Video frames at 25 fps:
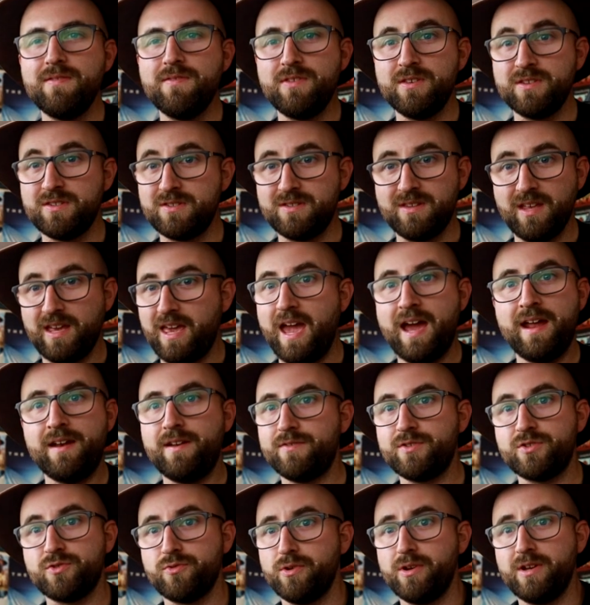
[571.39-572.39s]
the, the
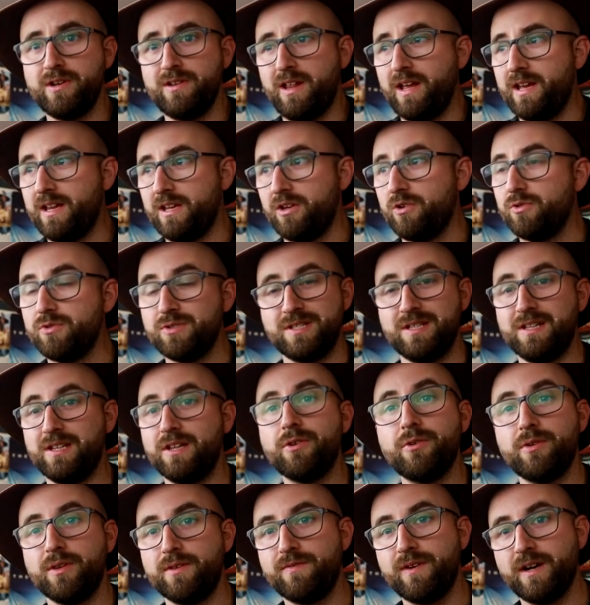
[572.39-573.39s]
Gandalf storyline goes
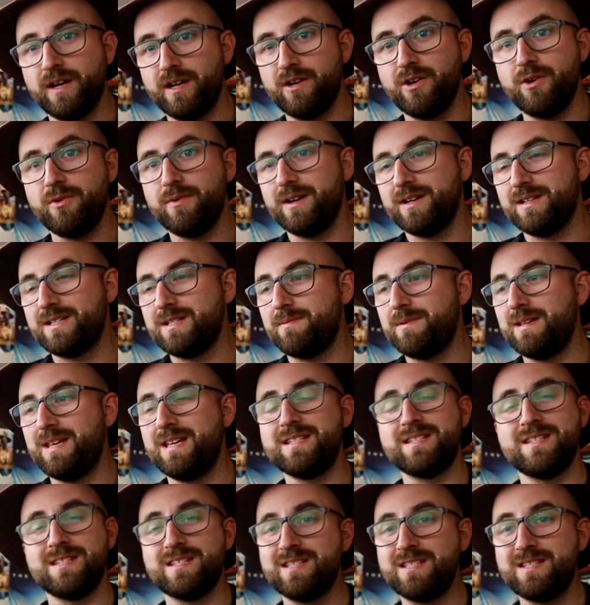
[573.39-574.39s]
literally fucking nowhere, except he
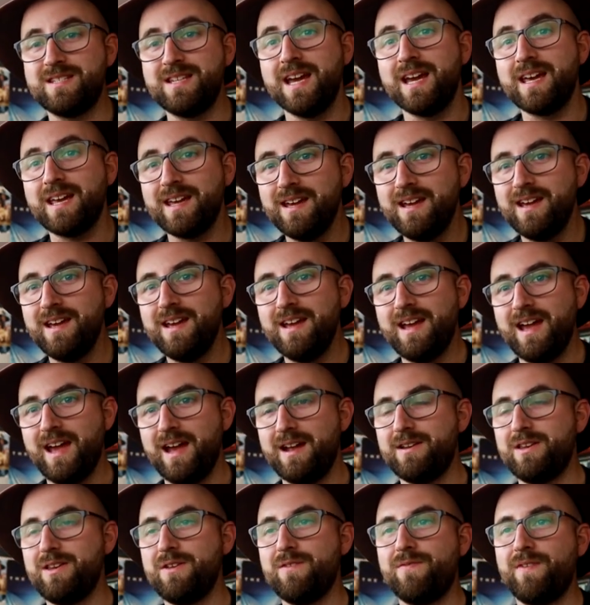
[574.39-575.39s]
gets a stick,
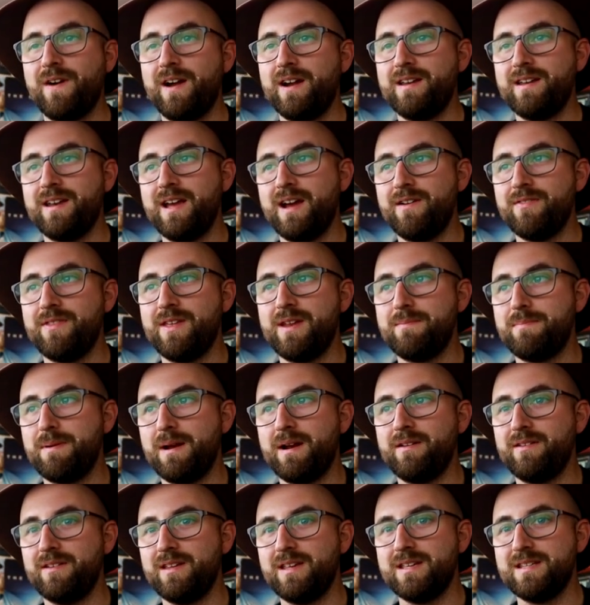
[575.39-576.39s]
and you find out that
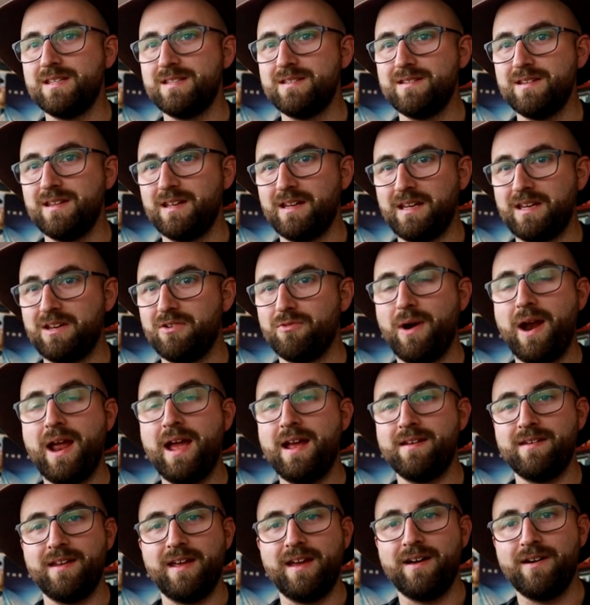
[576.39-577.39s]
apparently is like
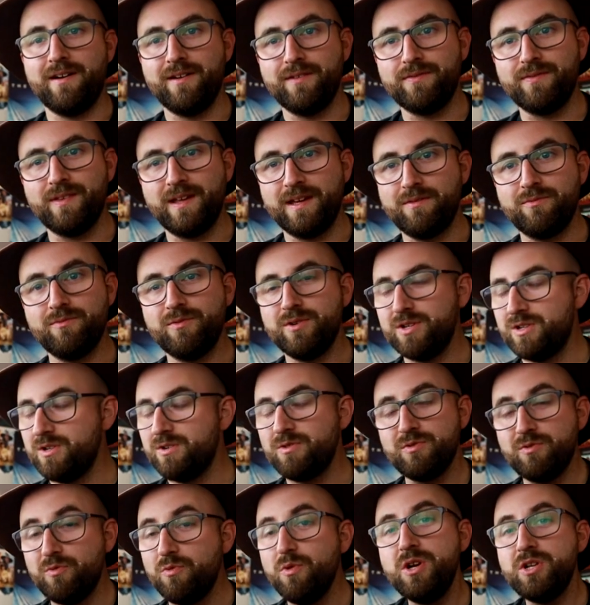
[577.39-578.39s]
Grand Elf, like which,
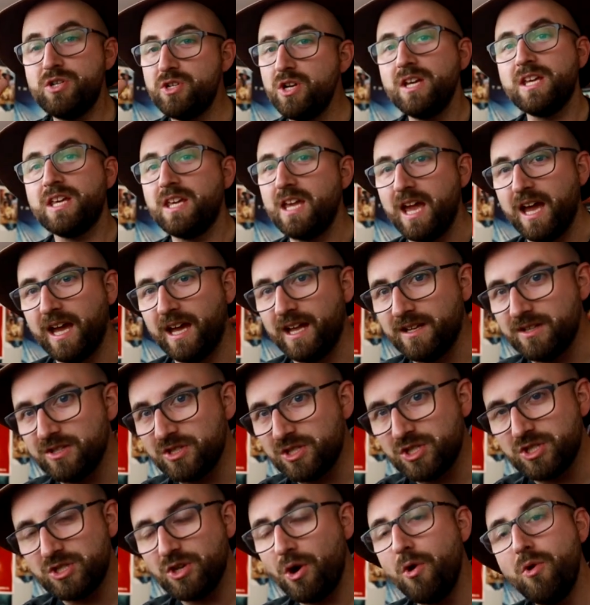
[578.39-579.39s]
which again,
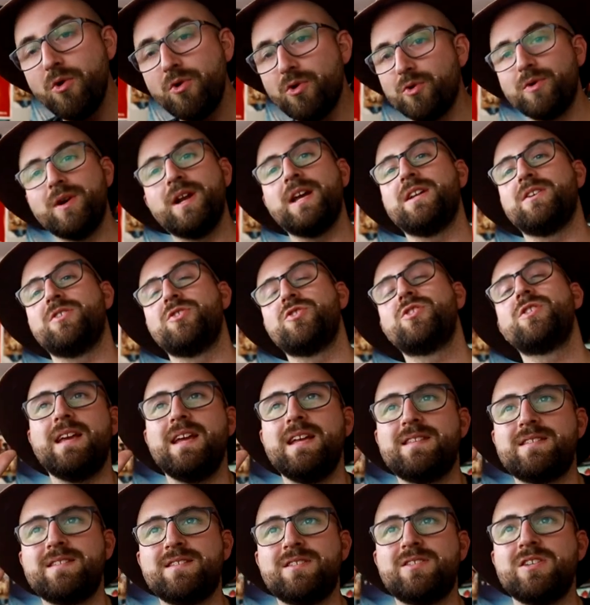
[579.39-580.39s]
so cringe.
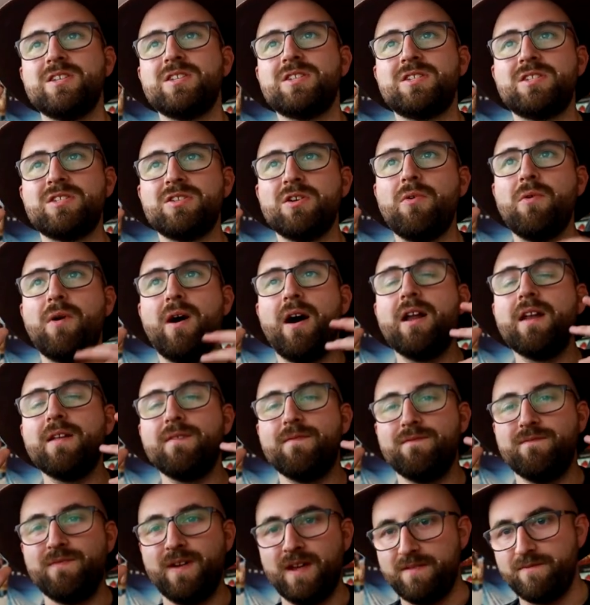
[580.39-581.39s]
It's just so
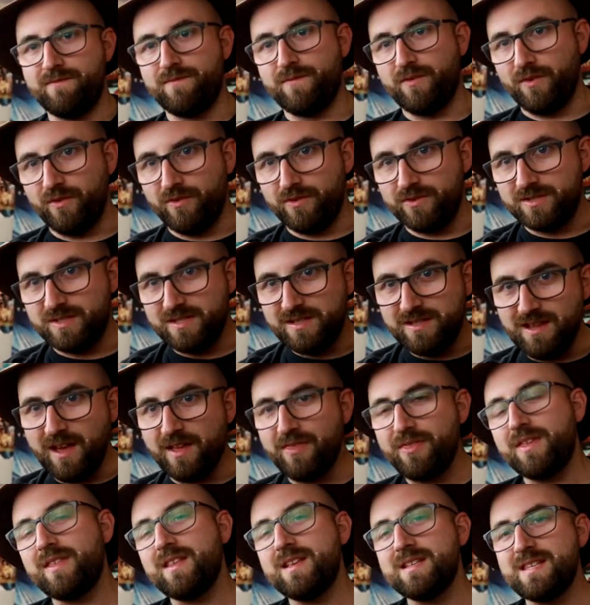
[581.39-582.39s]
uneventful. There's
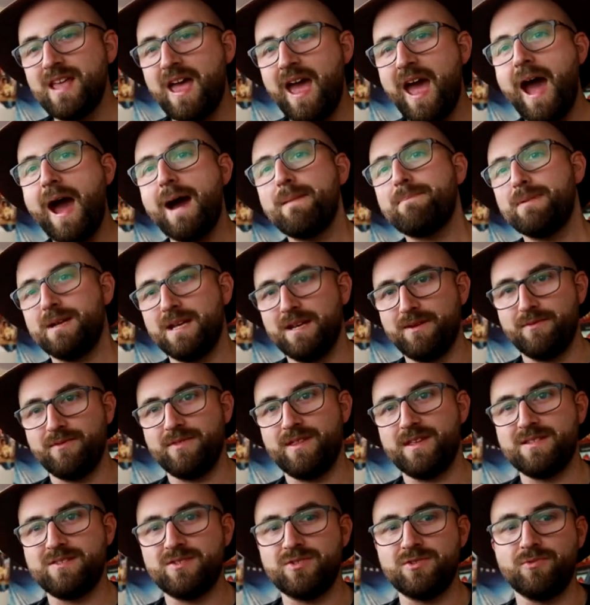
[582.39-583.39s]
nothing that's happening
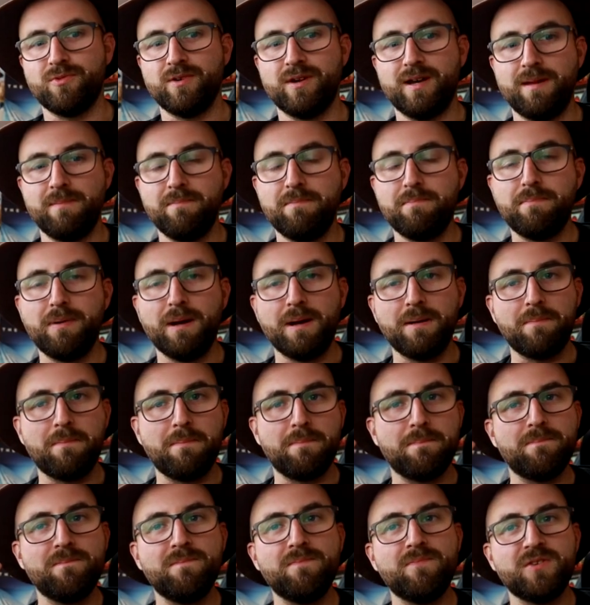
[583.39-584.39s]
with that story. But
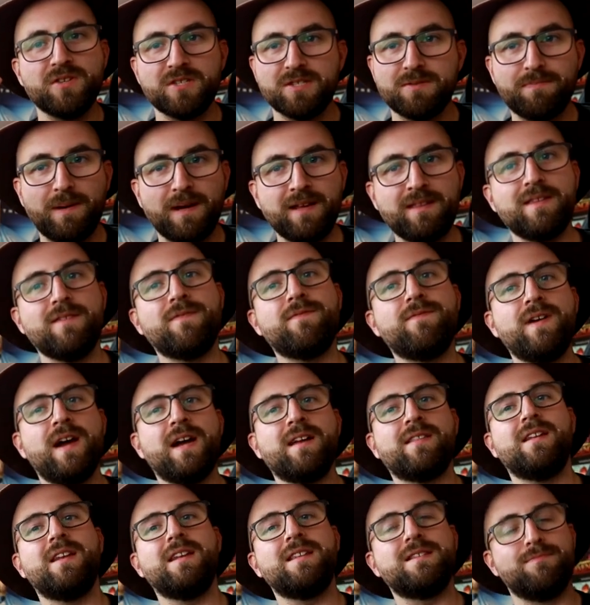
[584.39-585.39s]
despite the
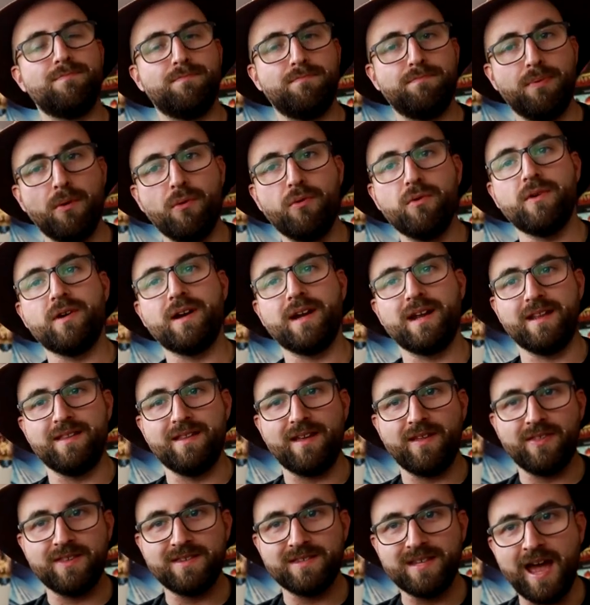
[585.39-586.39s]
fact that it's boring and
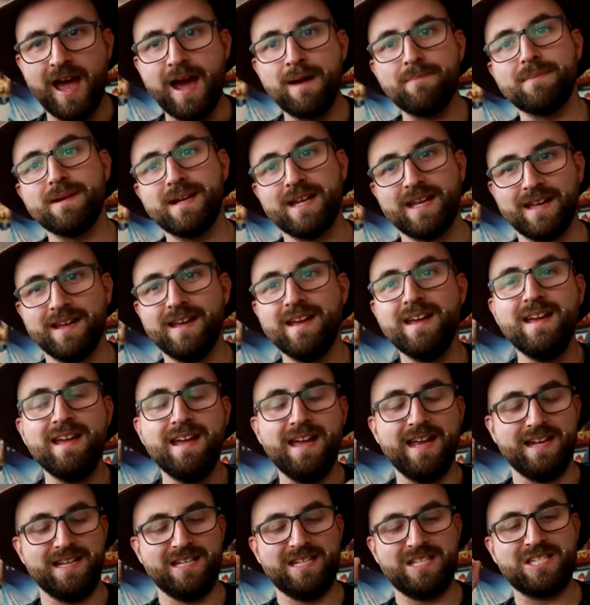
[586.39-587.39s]
nothing's happening,
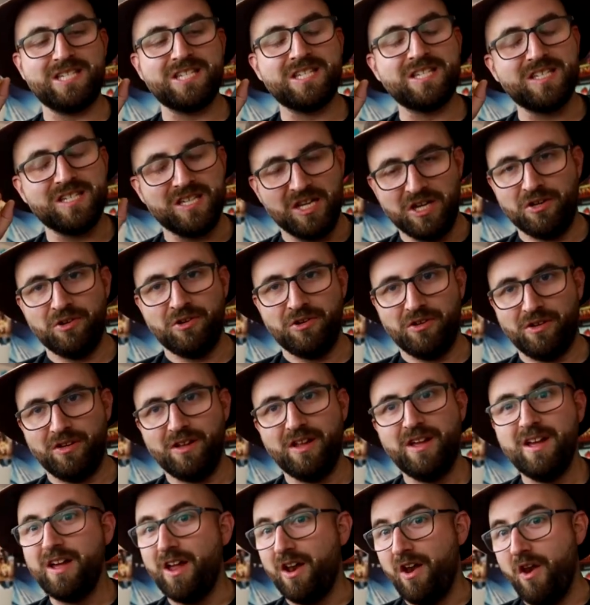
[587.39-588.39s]
it is still
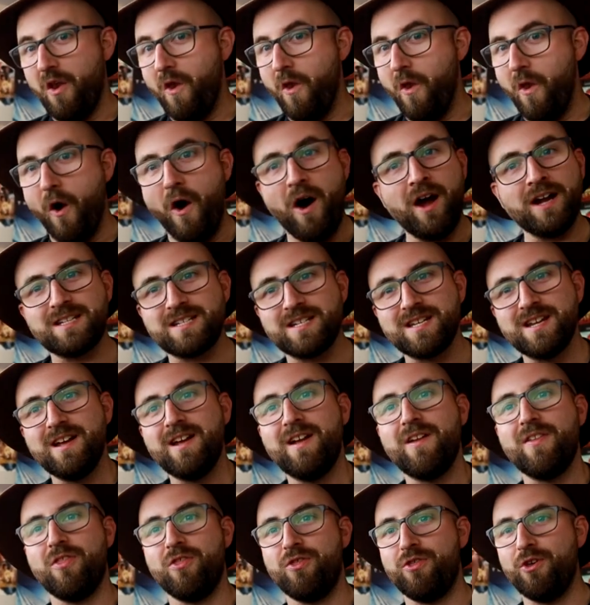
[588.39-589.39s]
not
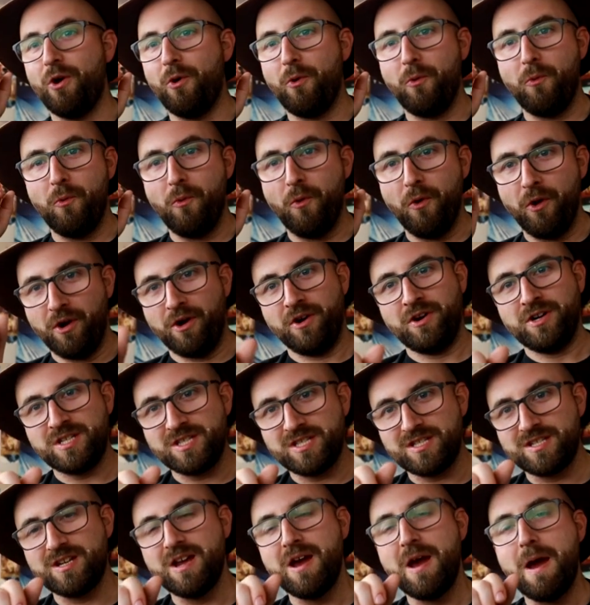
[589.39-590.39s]
the
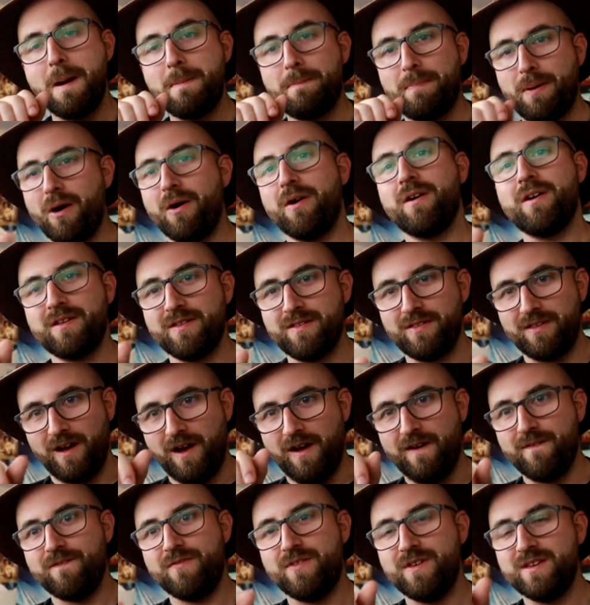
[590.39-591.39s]
worst part of,
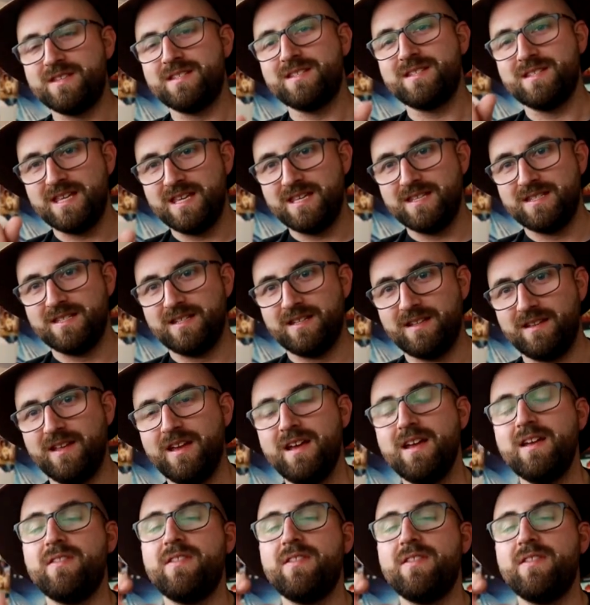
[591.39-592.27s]
of this season.